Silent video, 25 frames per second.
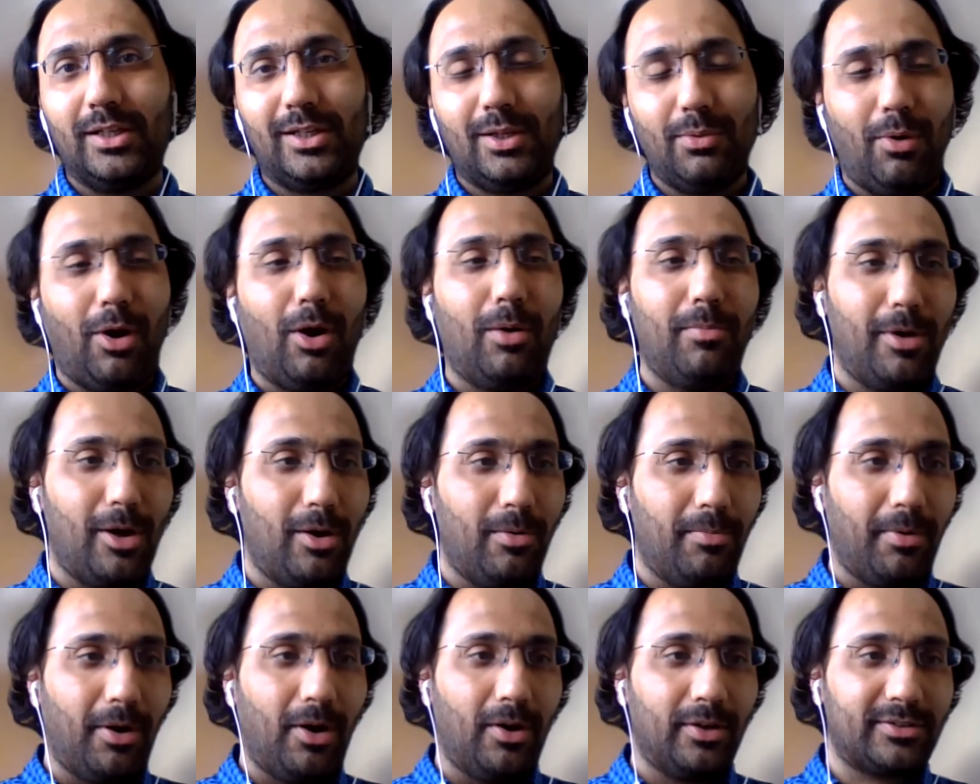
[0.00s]
to our
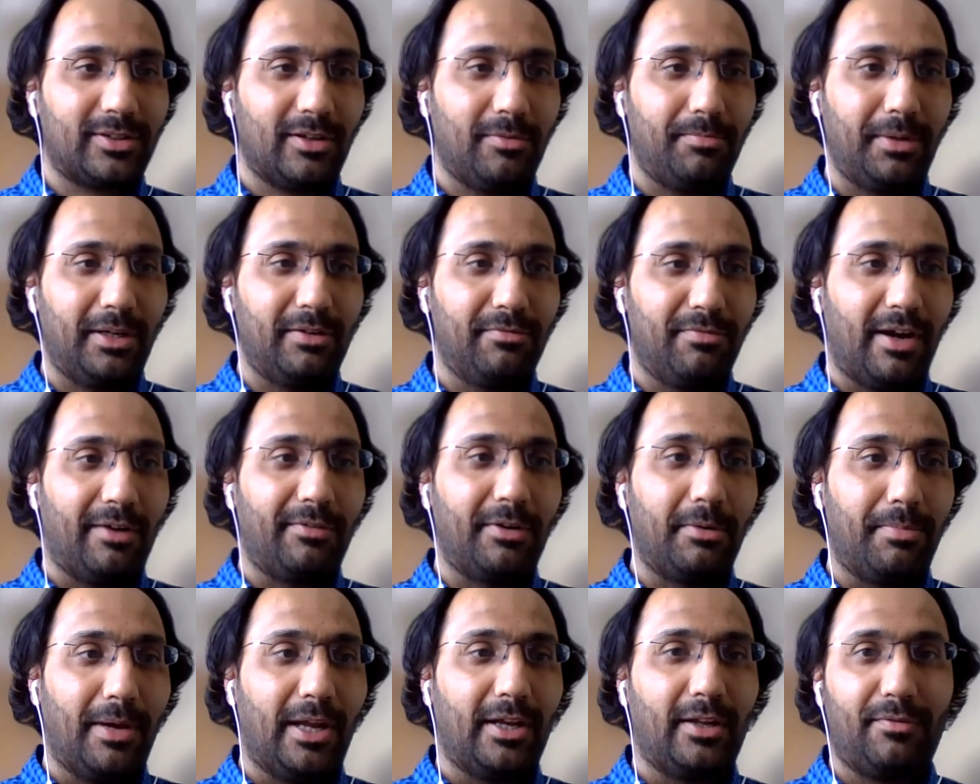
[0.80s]
mailbox have been
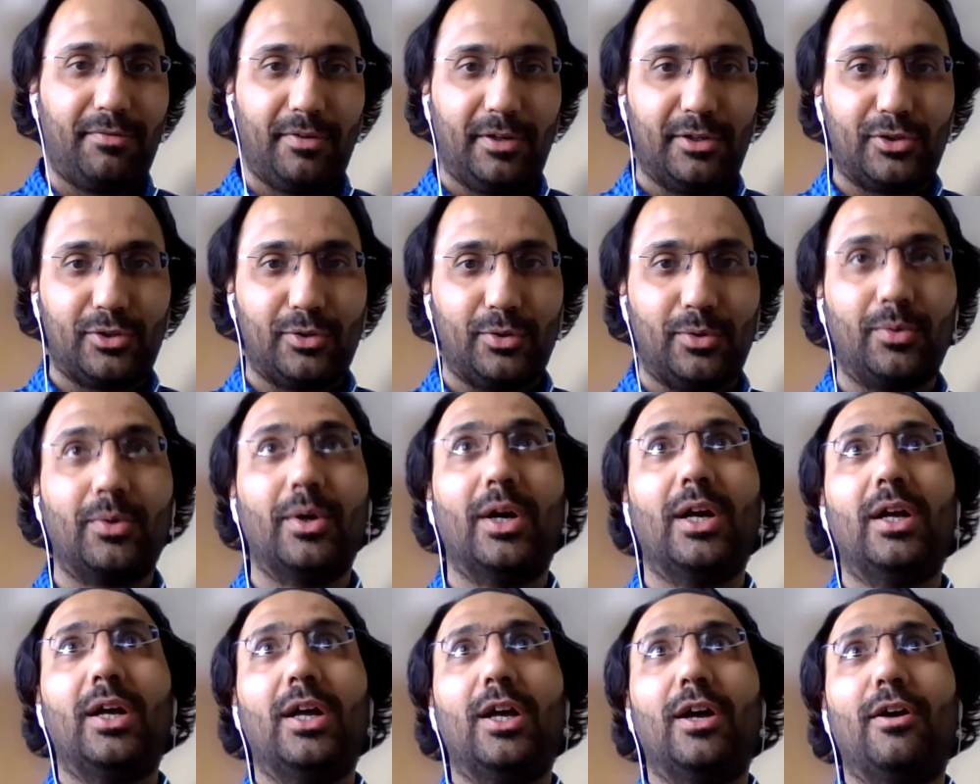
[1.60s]
very beneficial